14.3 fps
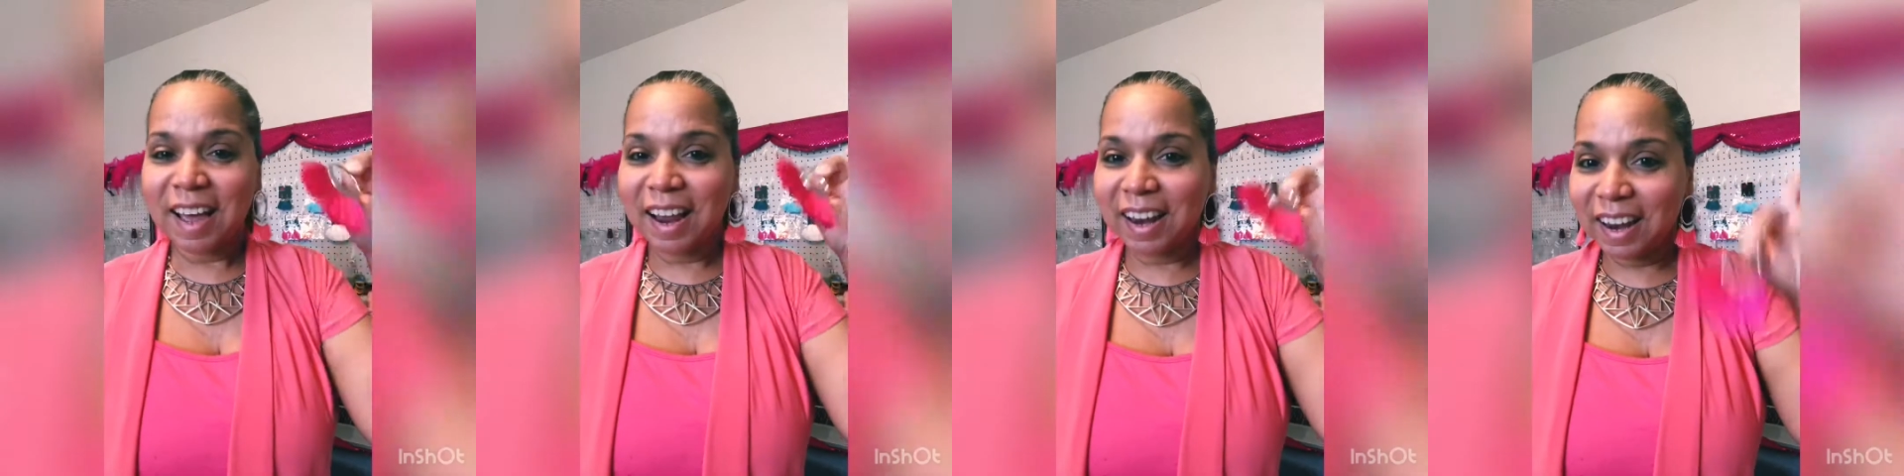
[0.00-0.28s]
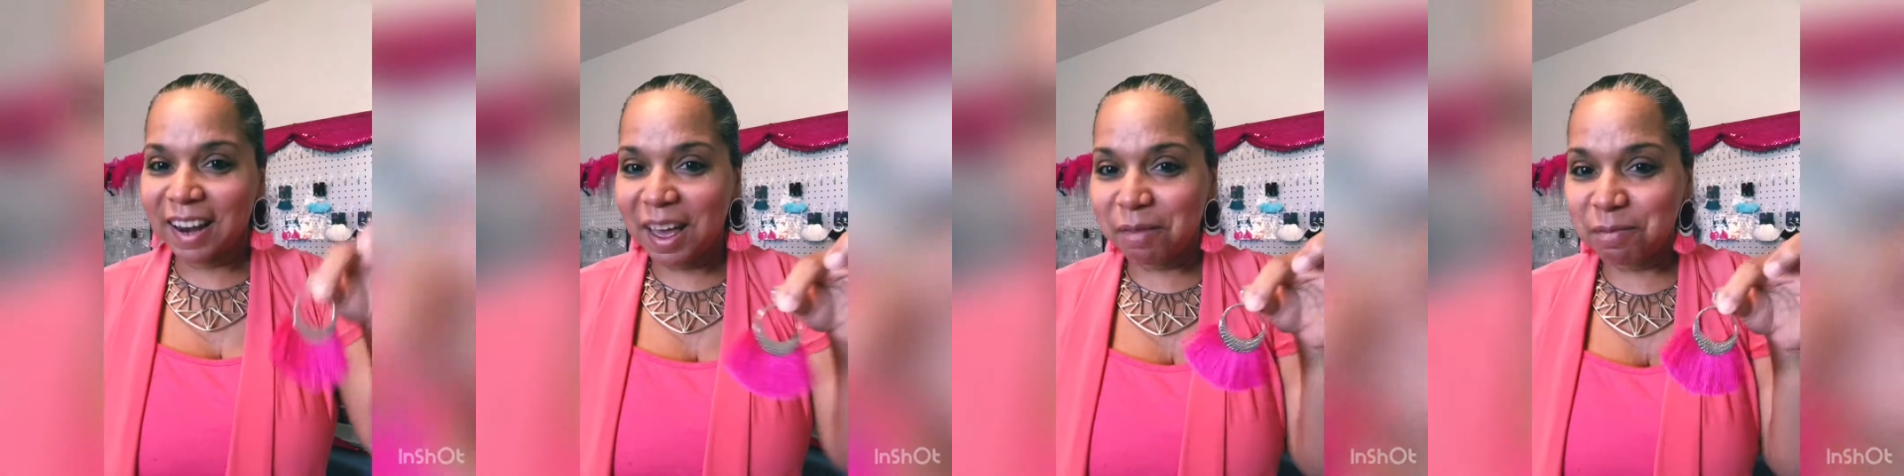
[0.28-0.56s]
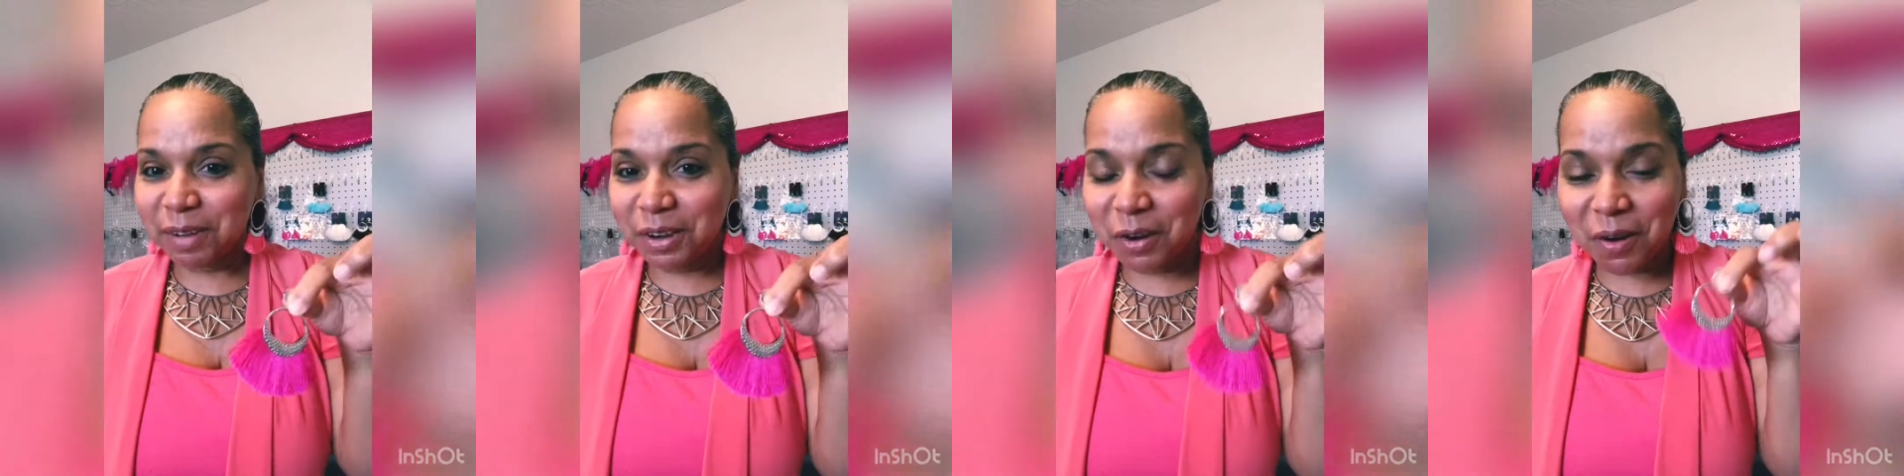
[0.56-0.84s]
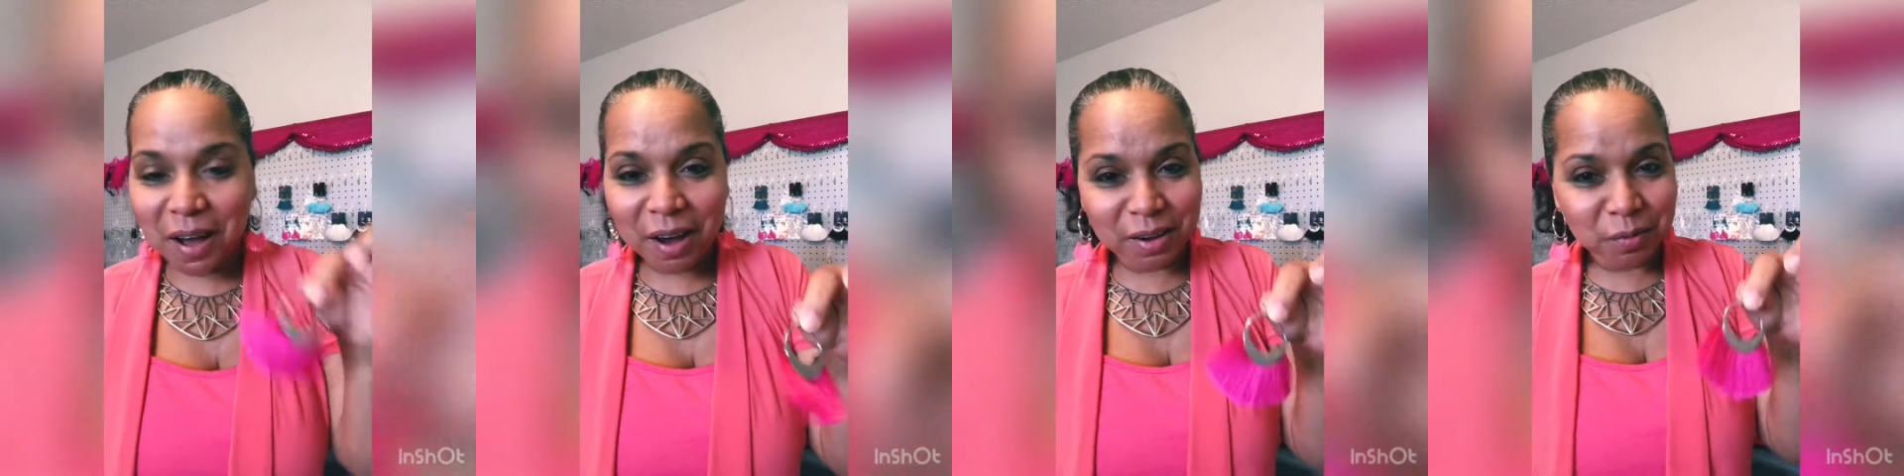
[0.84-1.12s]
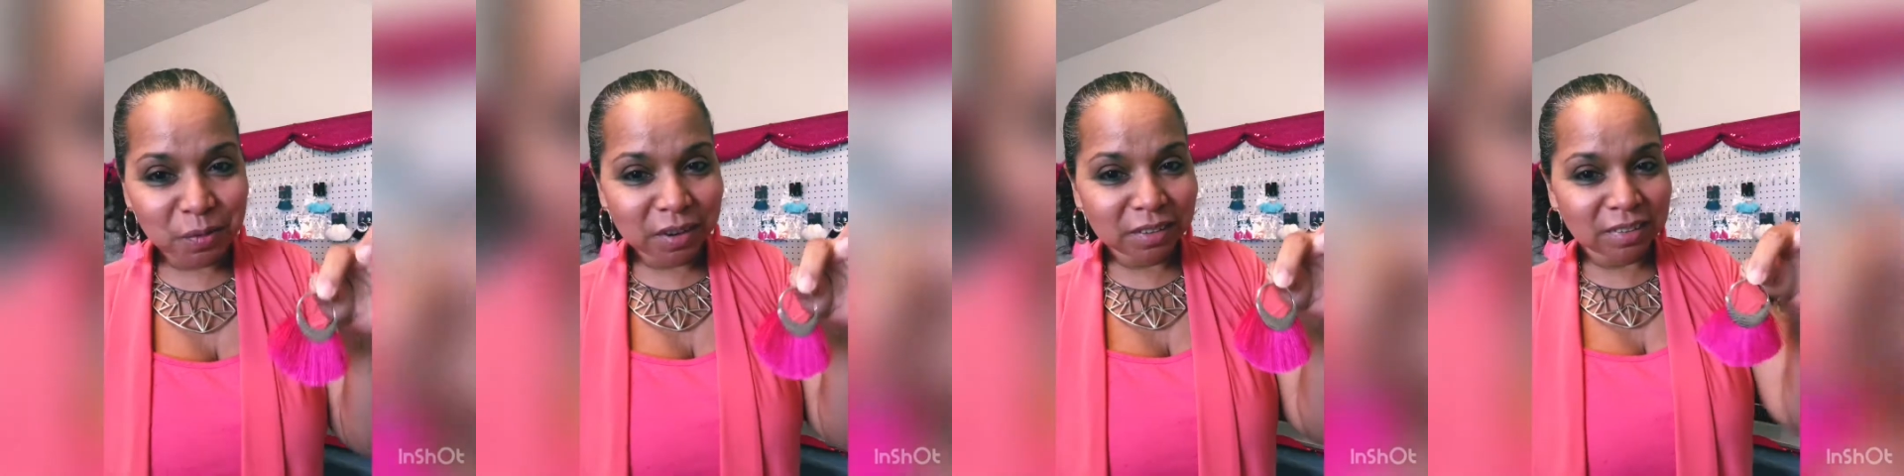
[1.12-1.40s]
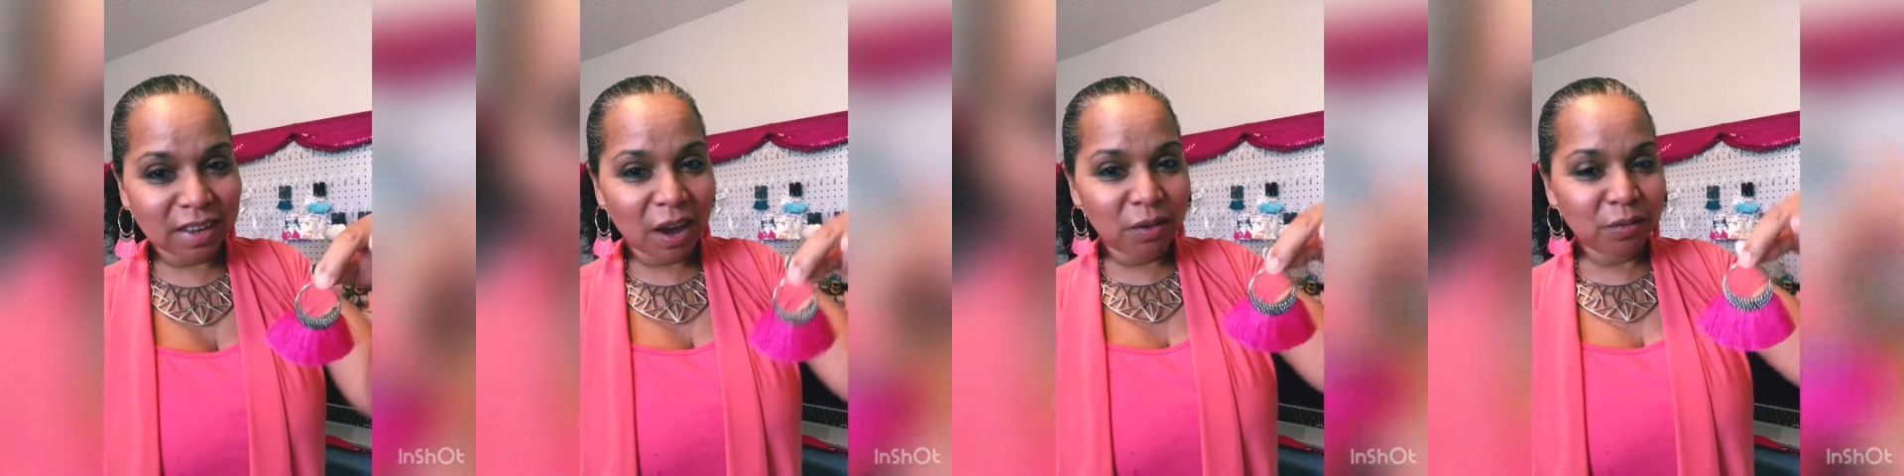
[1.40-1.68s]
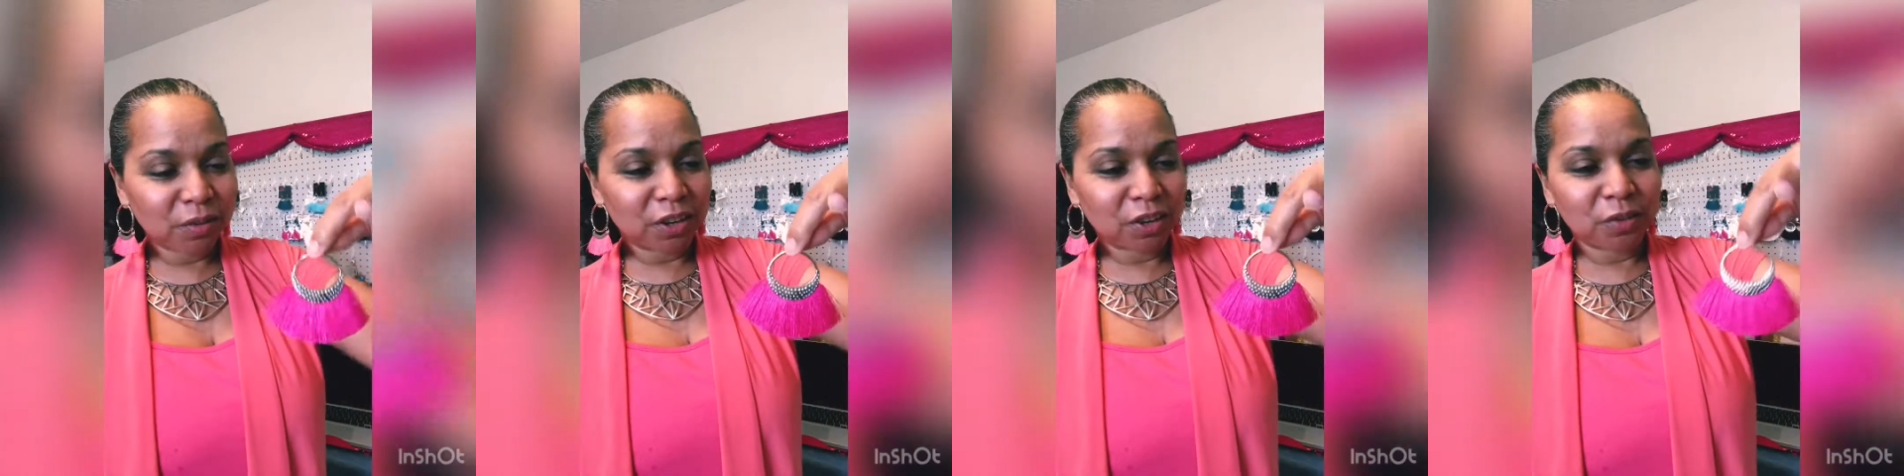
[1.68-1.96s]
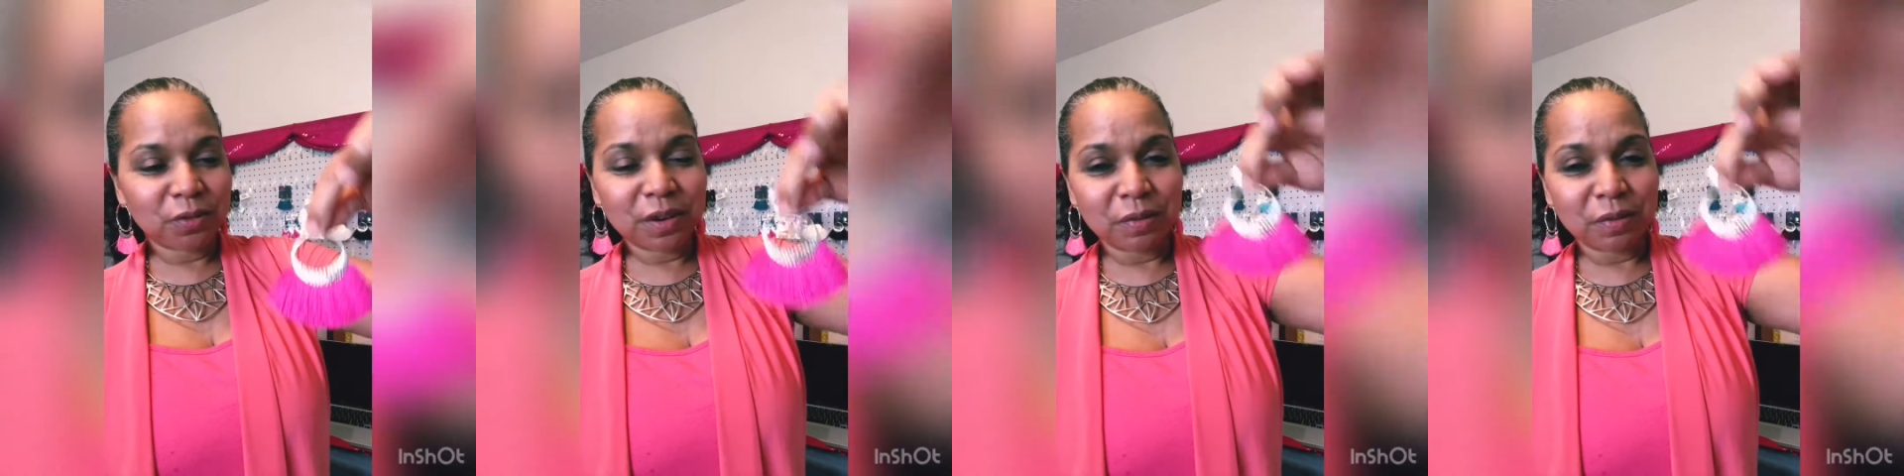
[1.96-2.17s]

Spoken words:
Let me know how it works out for you.